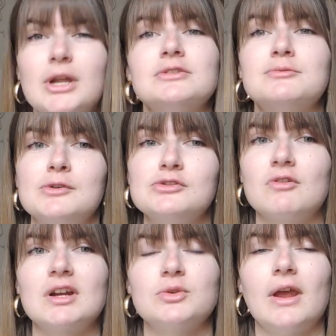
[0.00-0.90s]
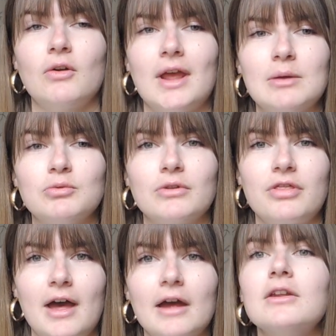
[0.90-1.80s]
I was supposed to graduate on April
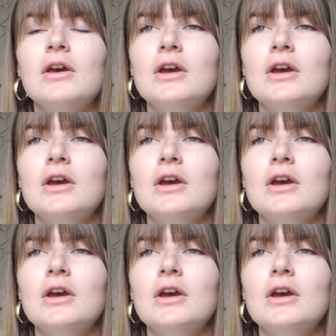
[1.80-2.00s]
3rd,